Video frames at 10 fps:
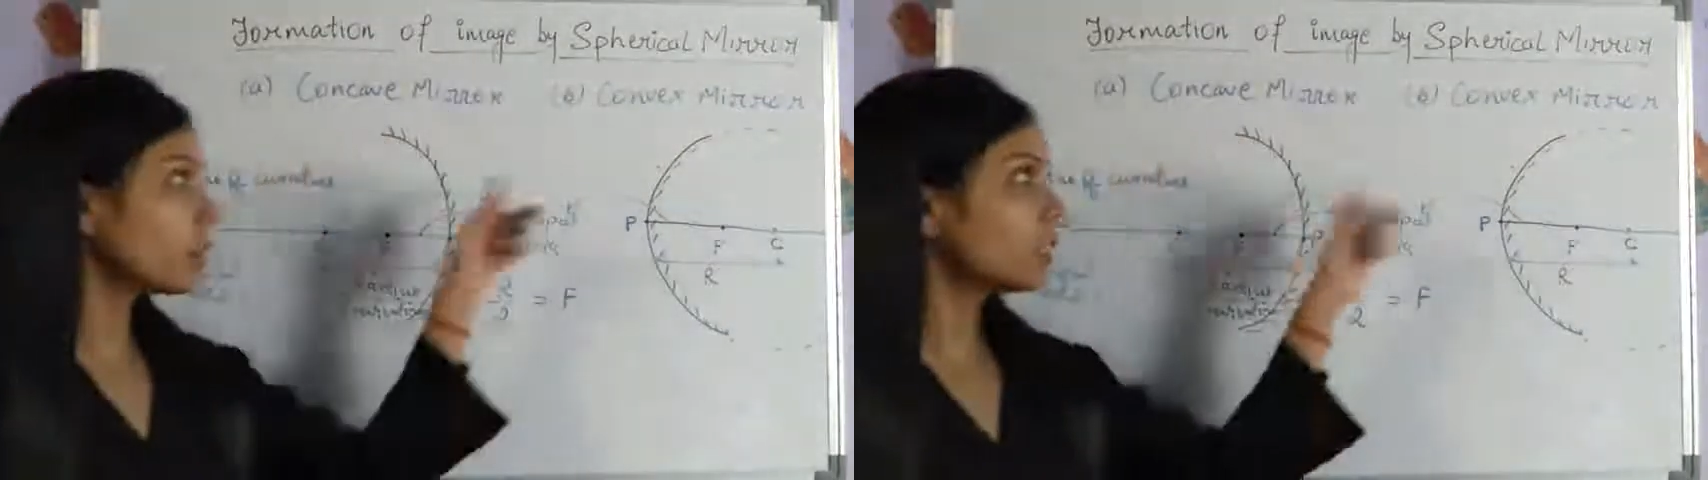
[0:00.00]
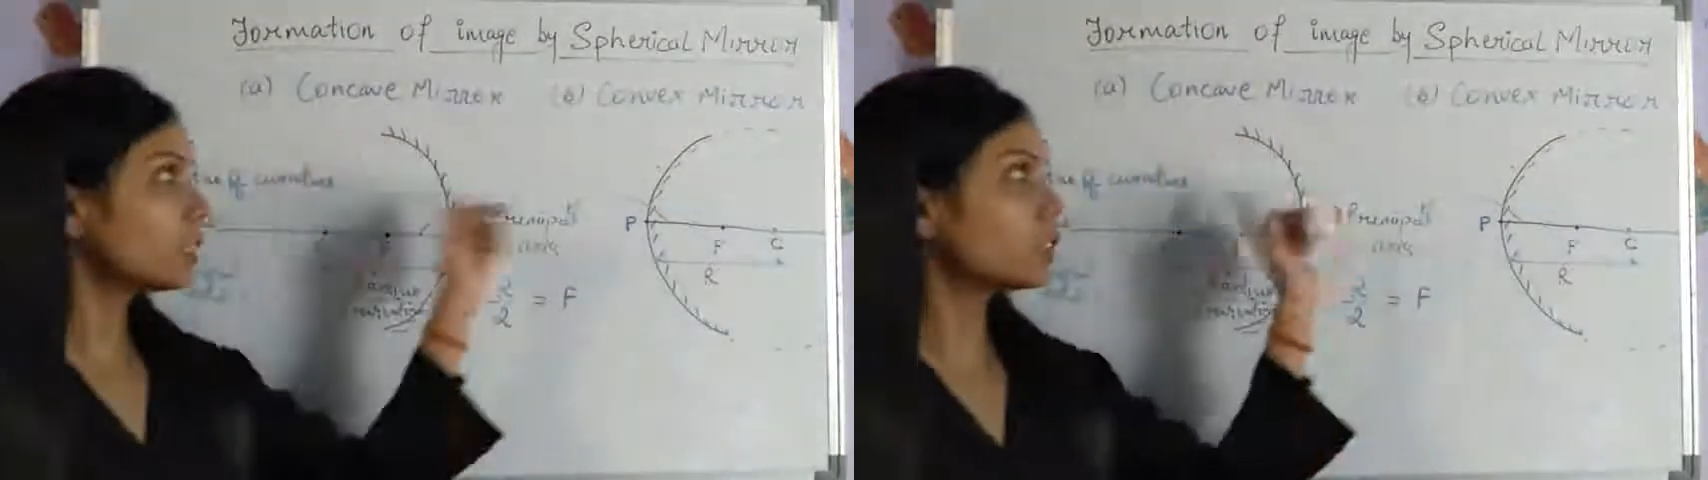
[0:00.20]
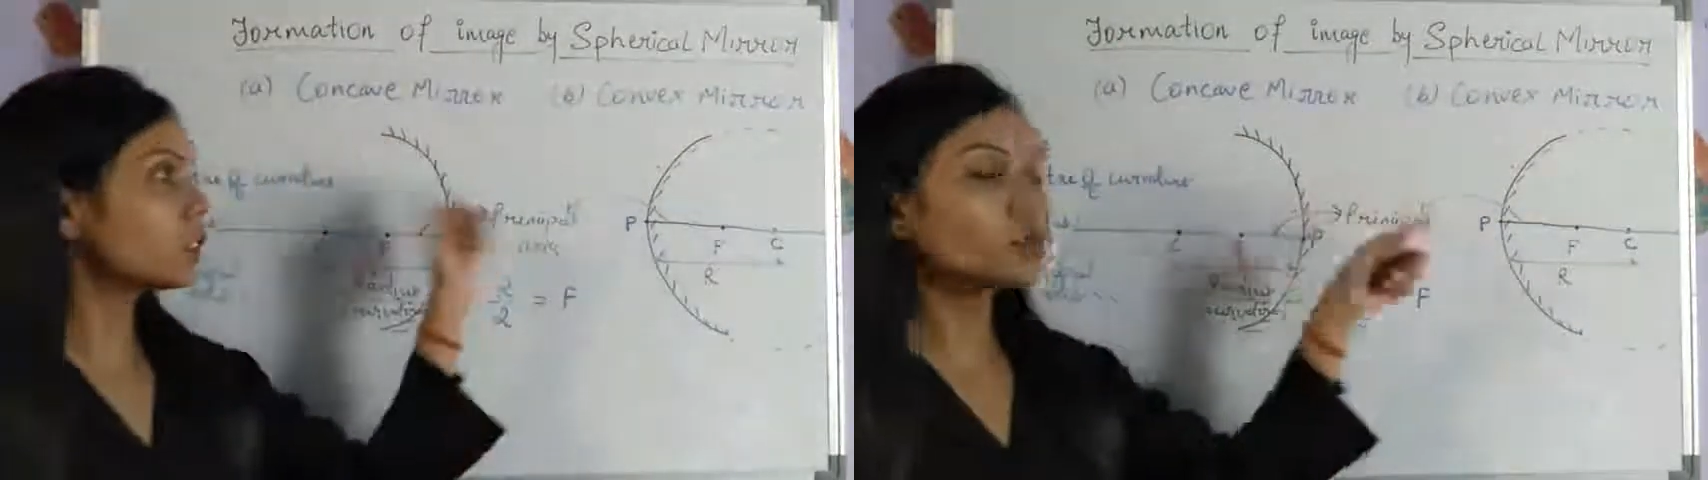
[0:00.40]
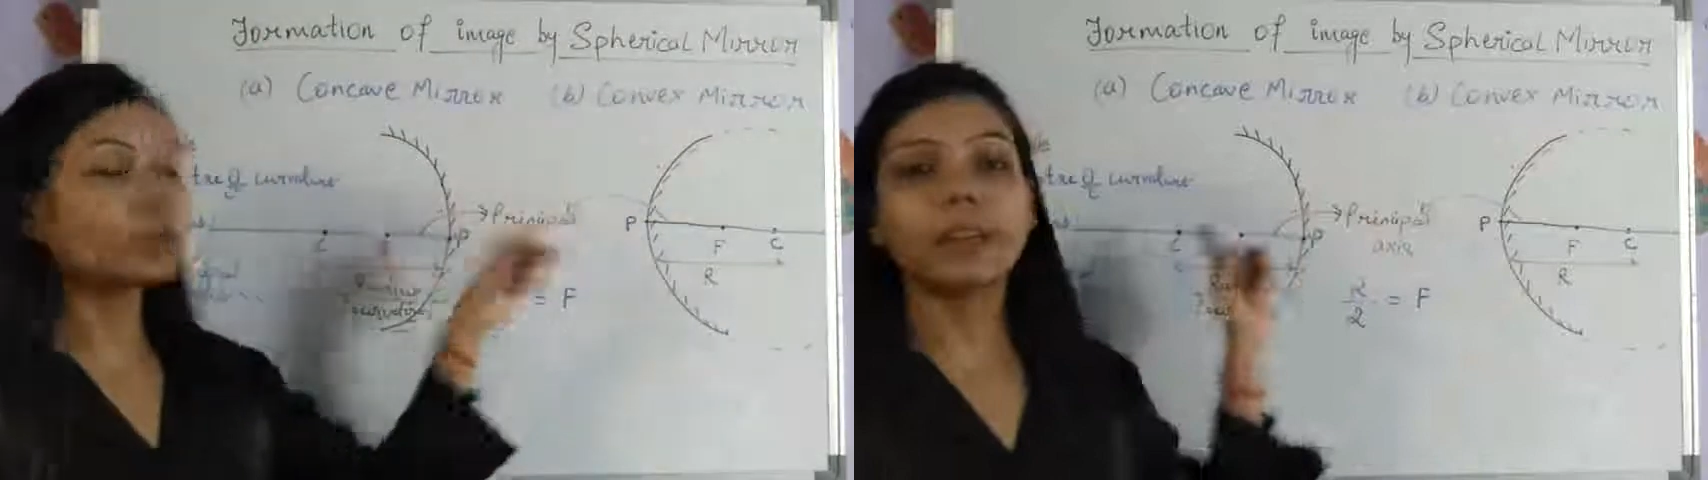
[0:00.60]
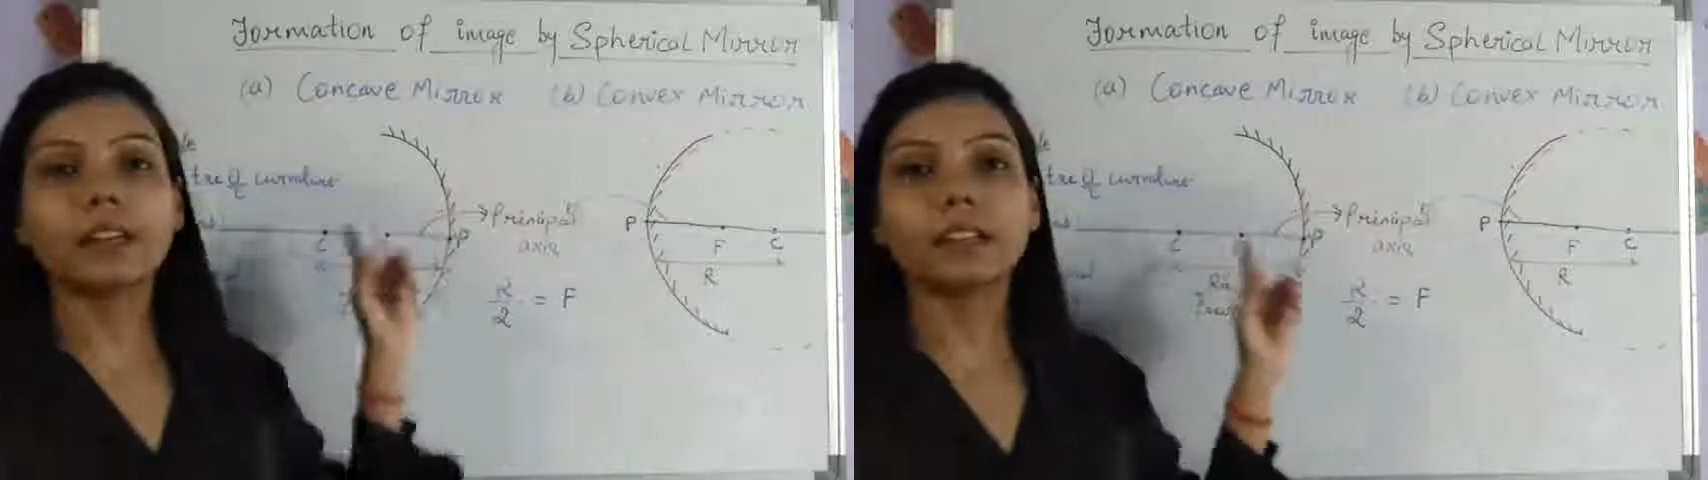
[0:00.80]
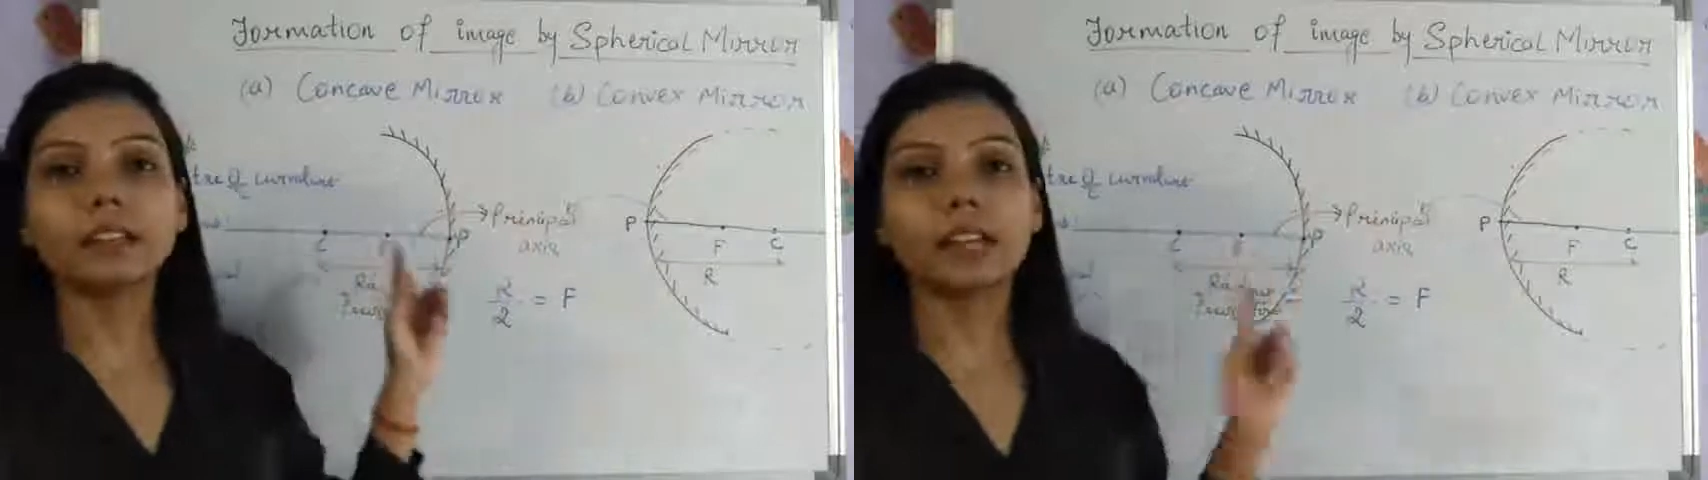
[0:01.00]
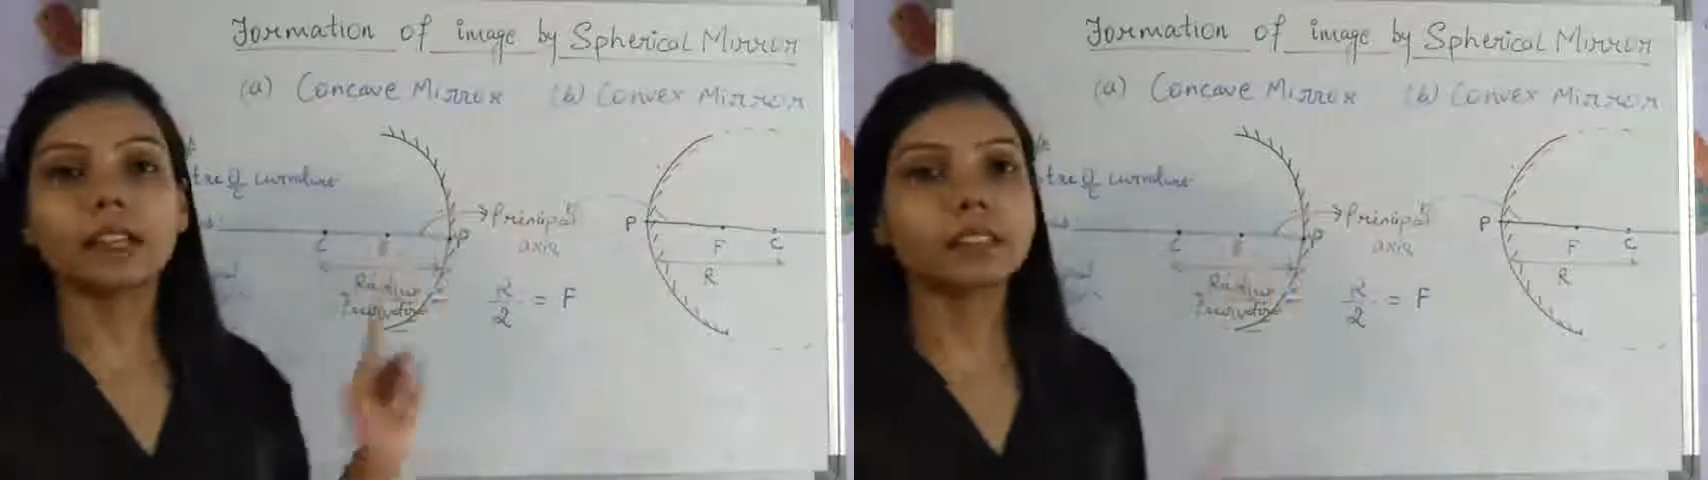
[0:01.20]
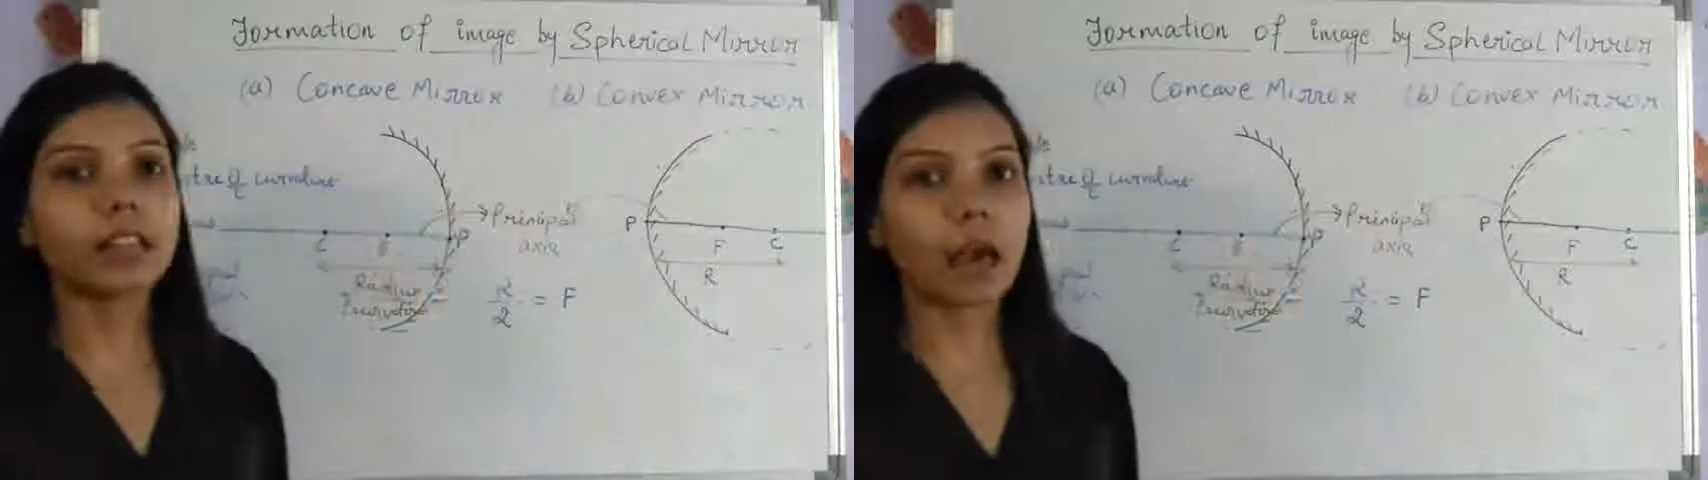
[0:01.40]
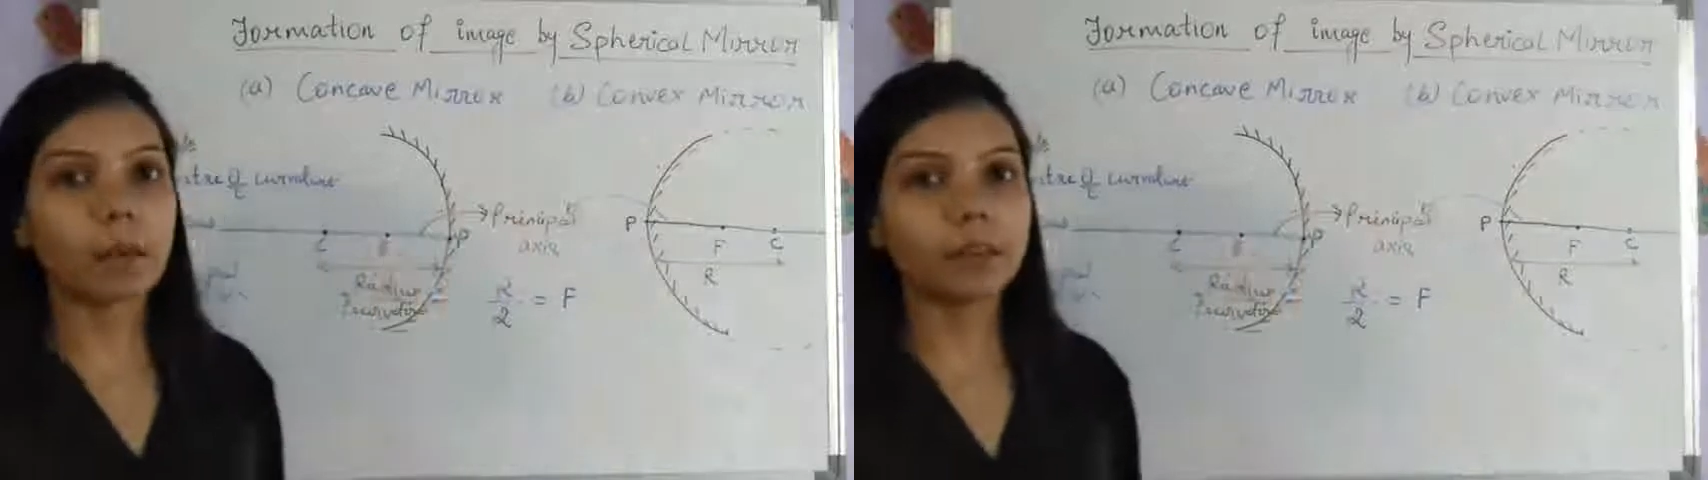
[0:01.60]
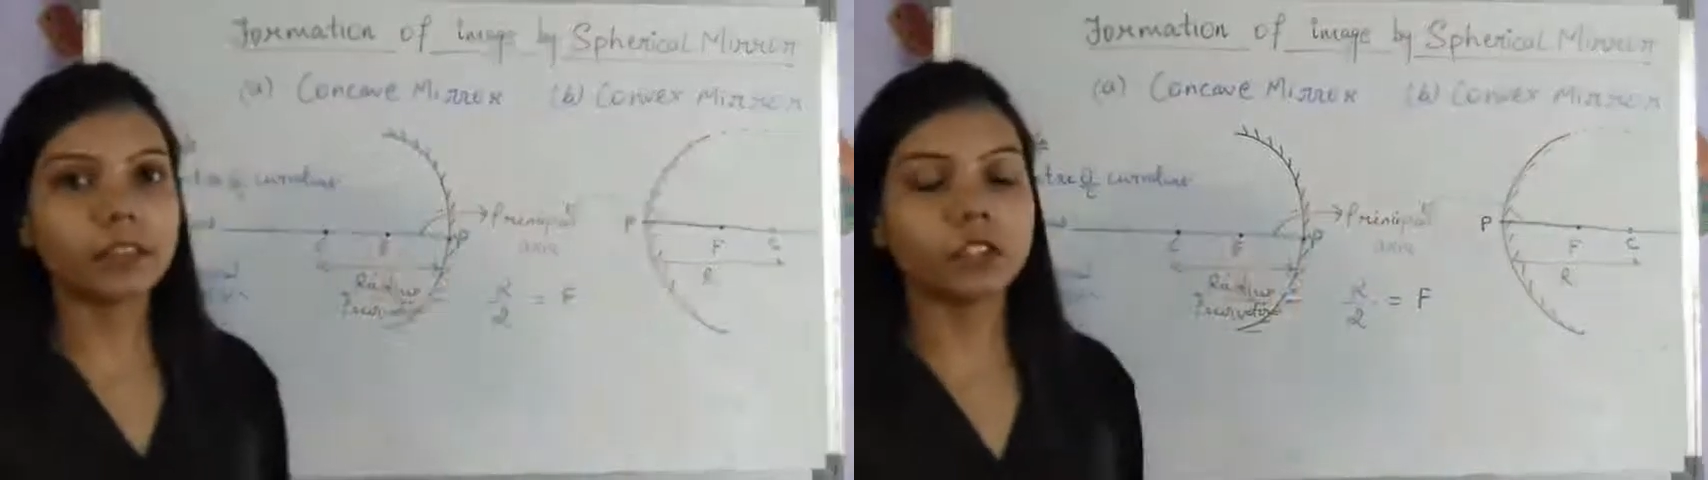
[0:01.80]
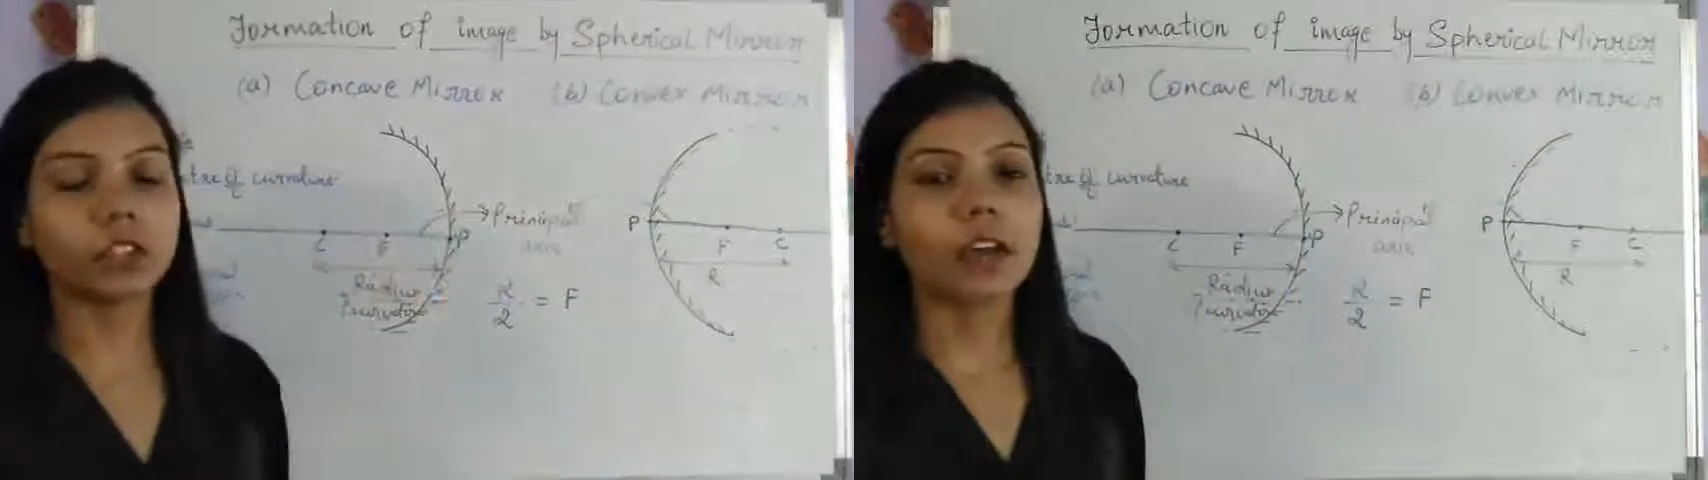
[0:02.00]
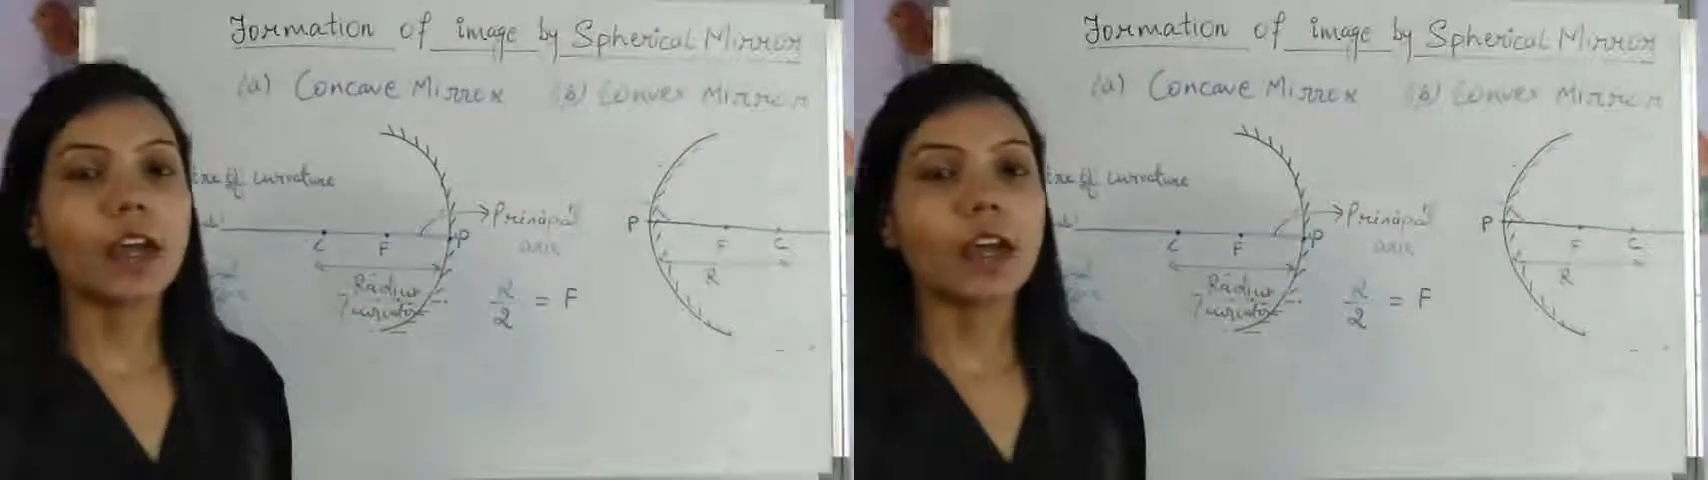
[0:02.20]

this two mirrors, that is the aperture.